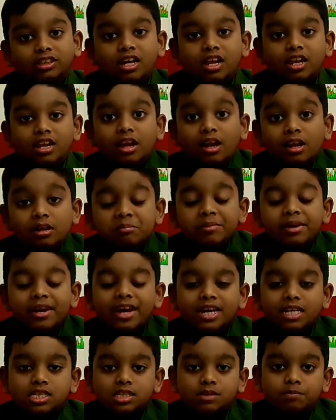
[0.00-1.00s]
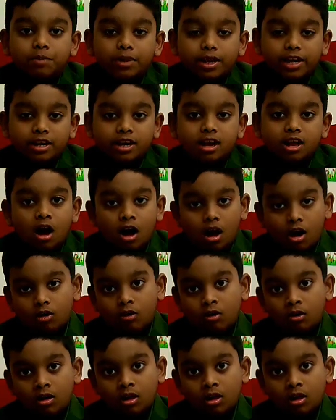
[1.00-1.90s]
Let me explain how.